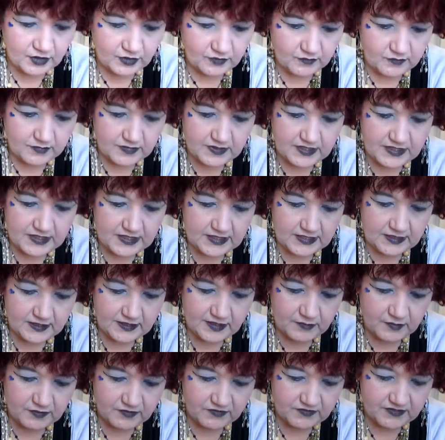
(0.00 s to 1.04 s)
my
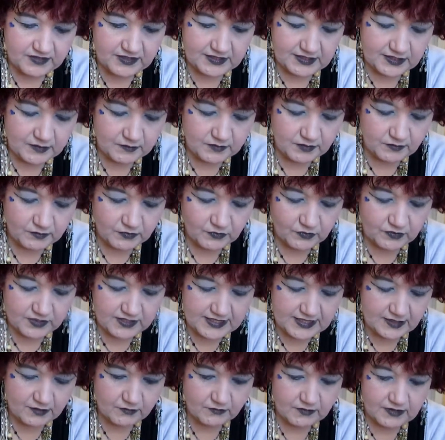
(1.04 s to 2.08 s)
cup of tea, but boy,
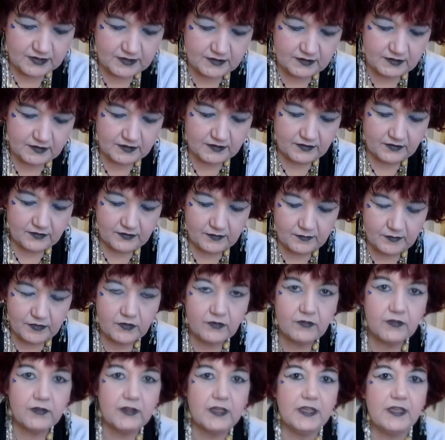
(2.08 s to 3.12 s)
that went on
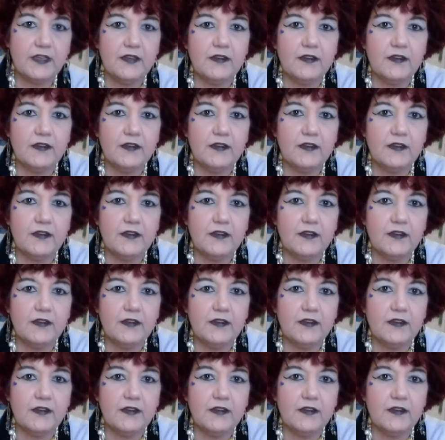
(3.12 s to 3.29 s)
smoothly.